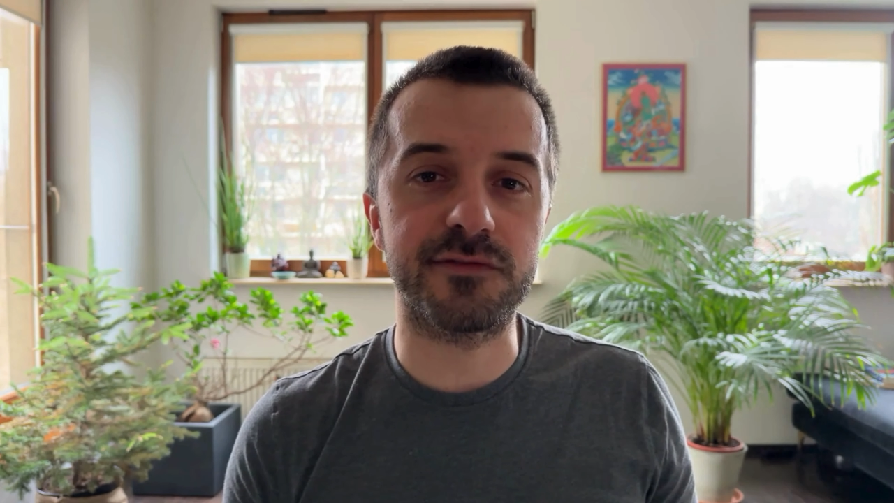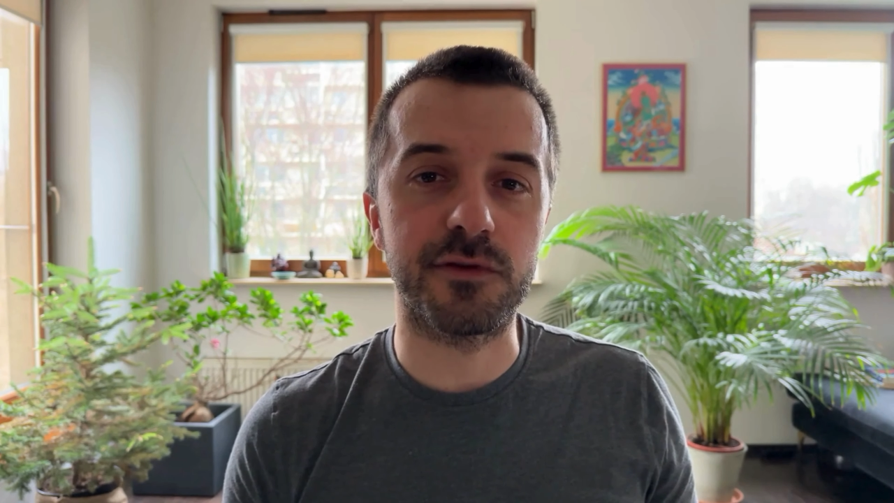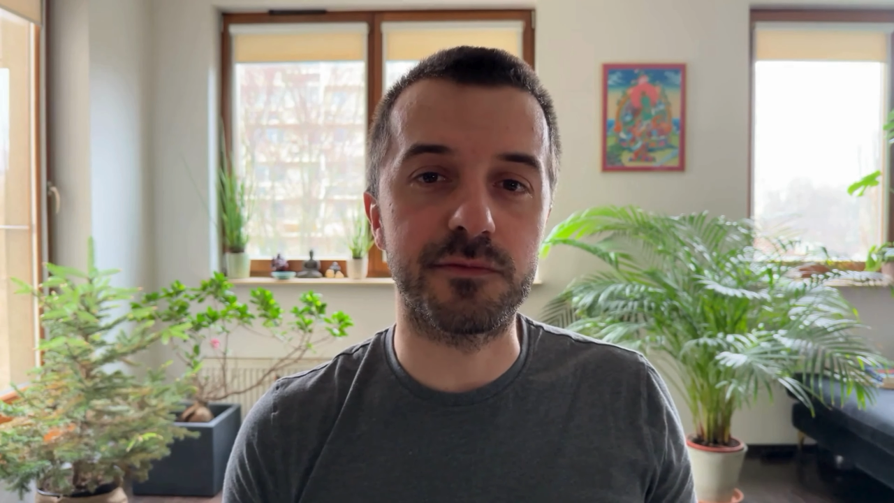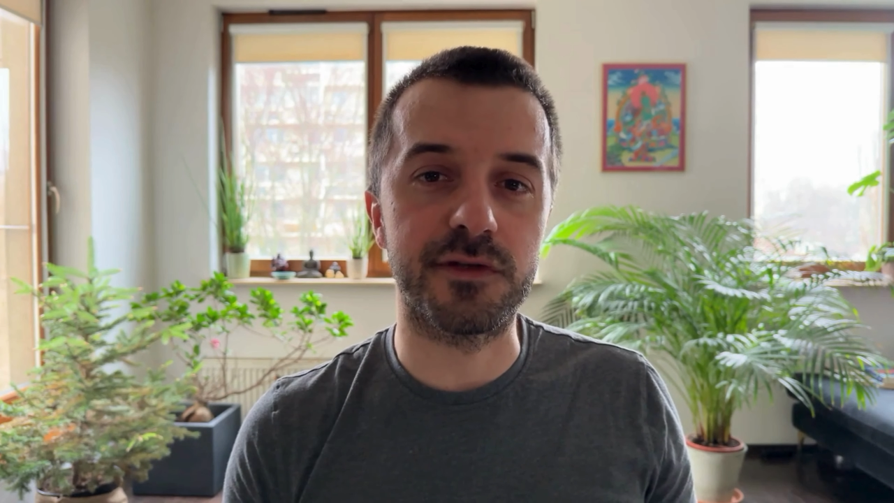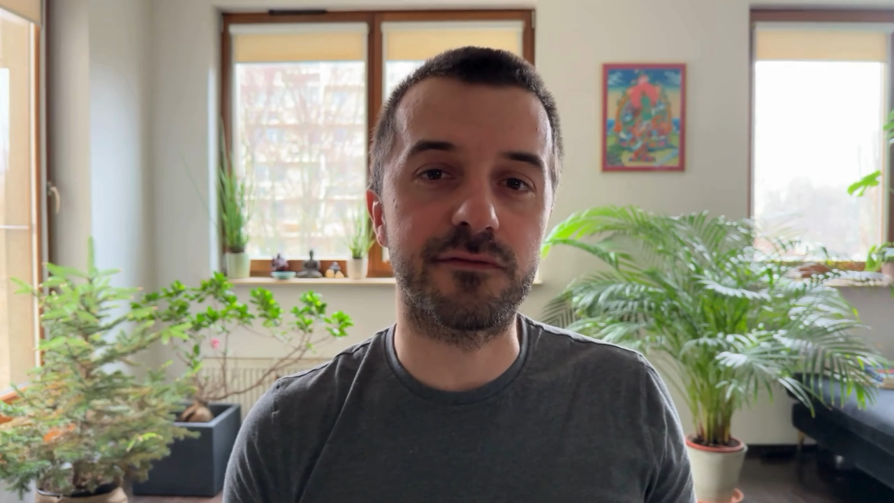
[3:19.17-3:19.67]

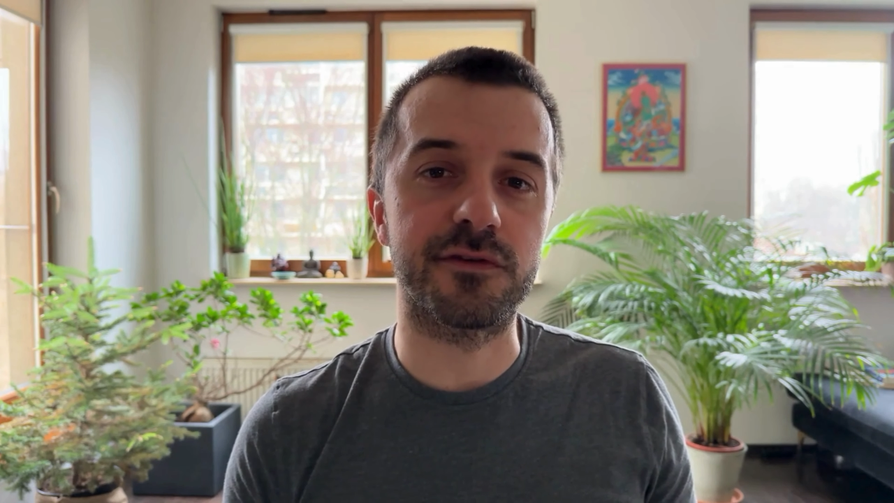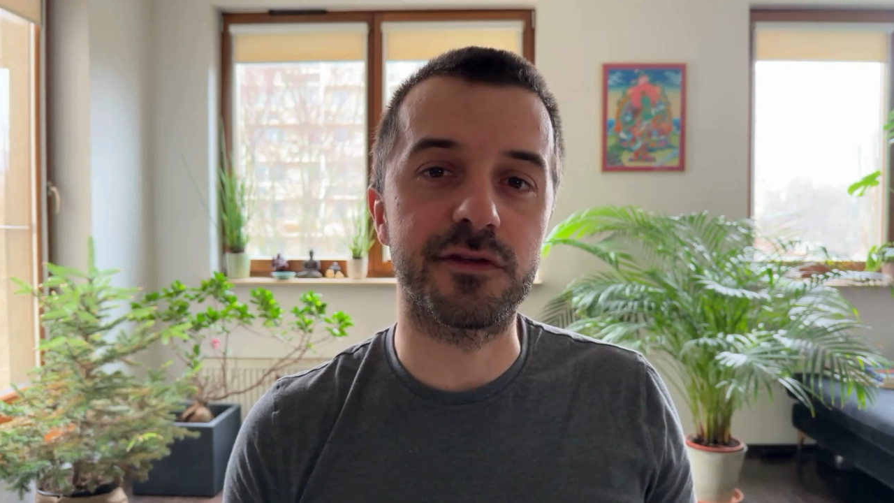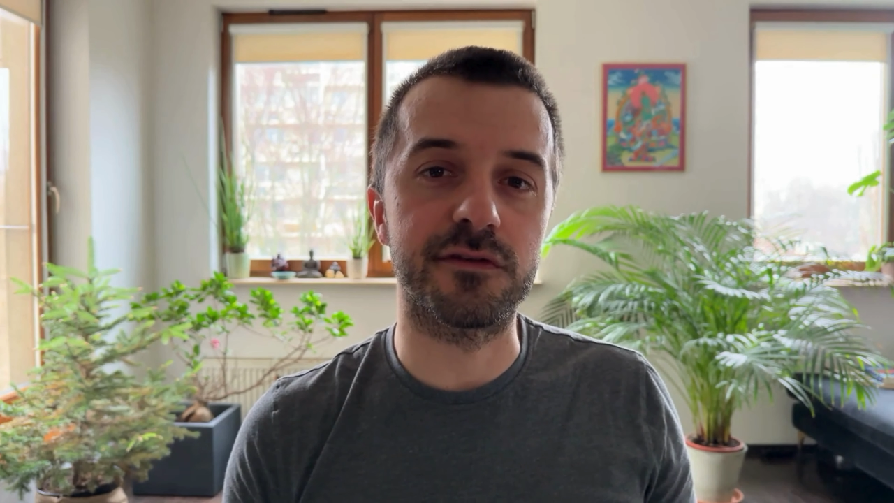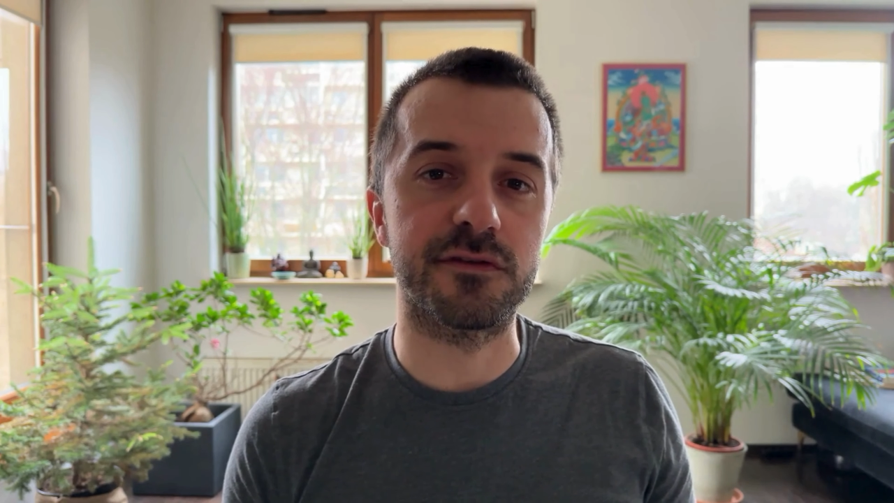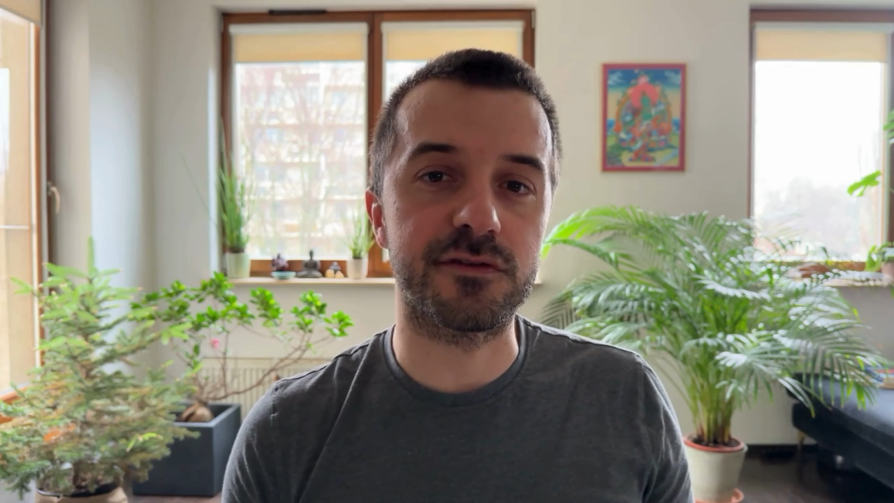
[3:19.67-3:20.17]
from different
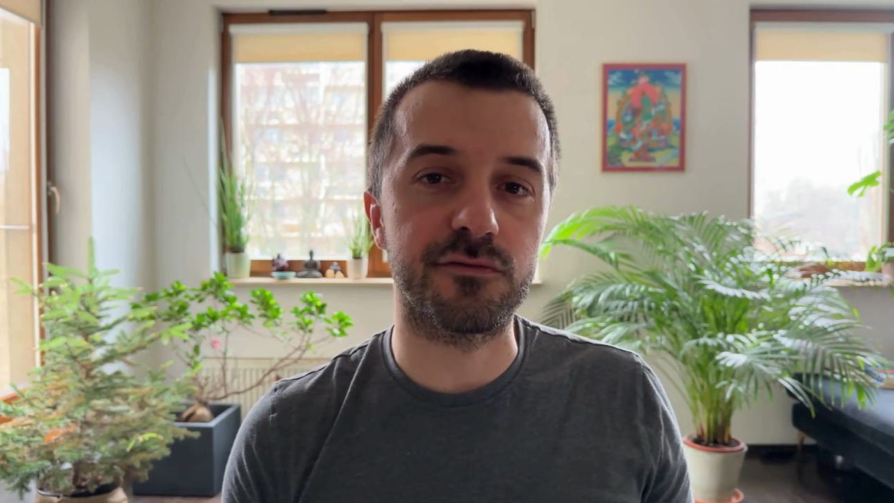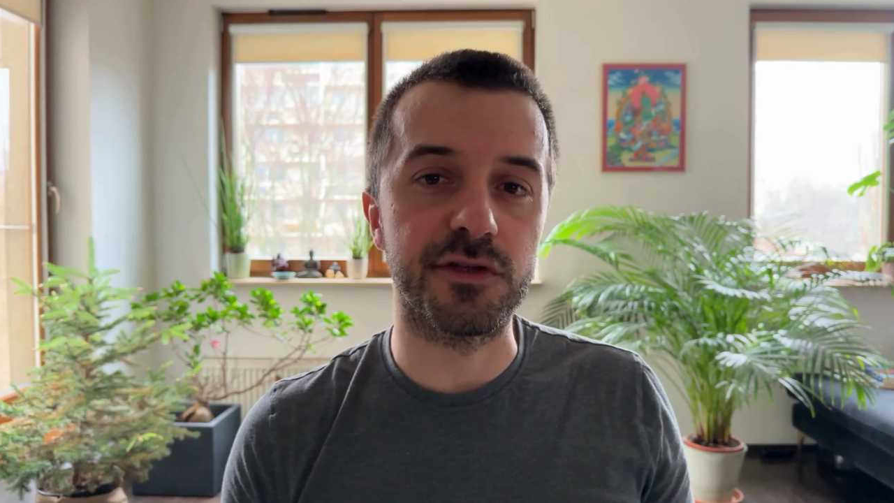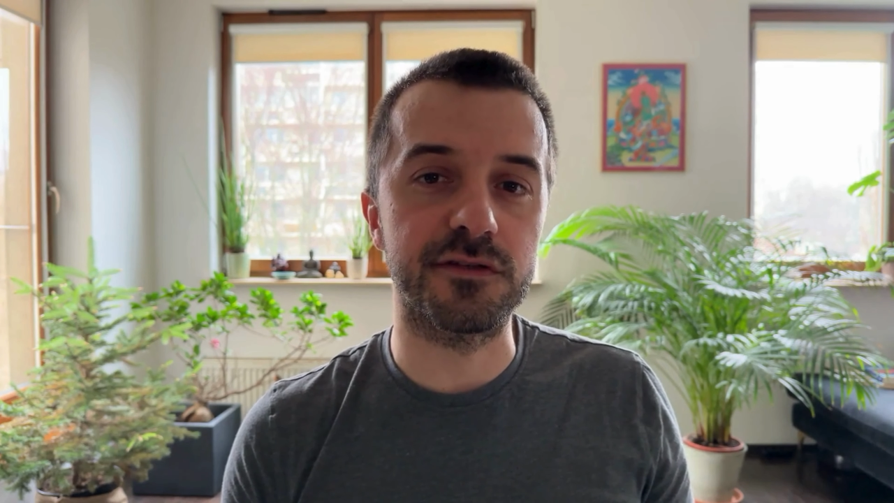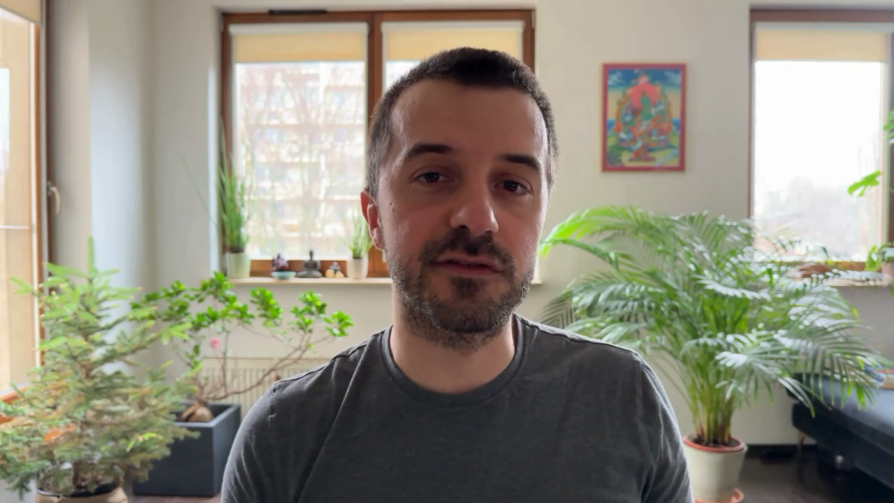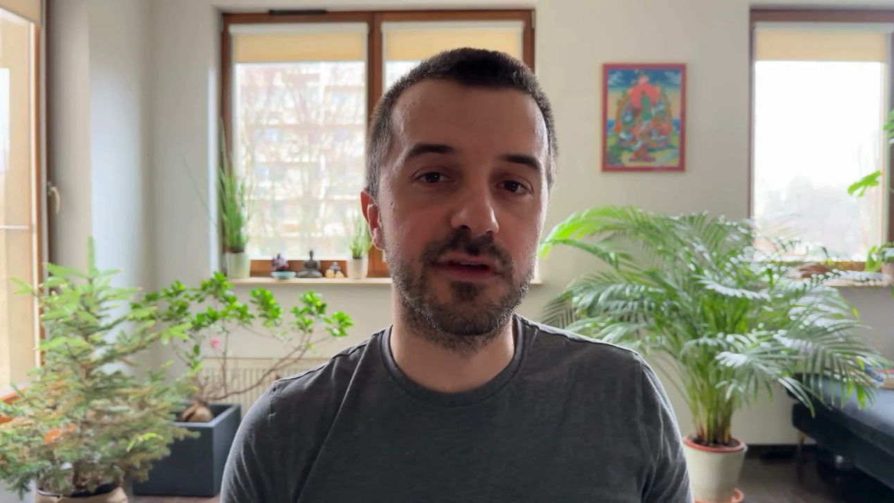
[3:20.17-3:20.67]

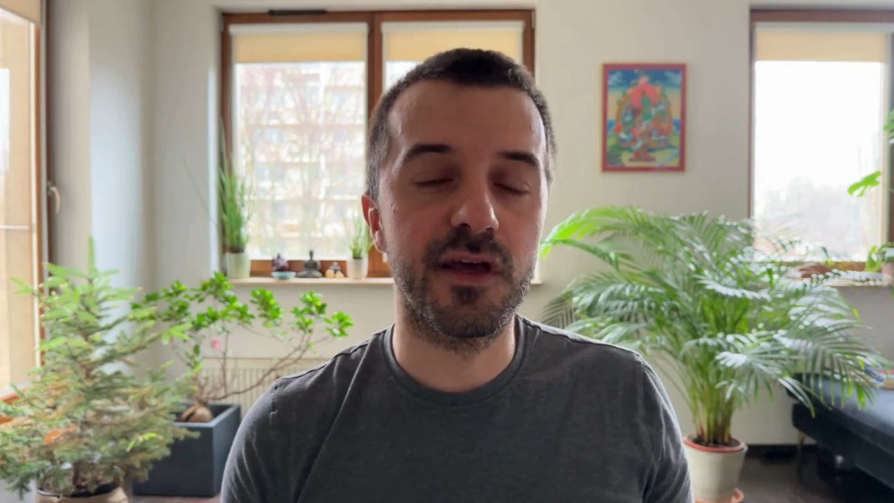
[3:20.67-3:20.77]
industries,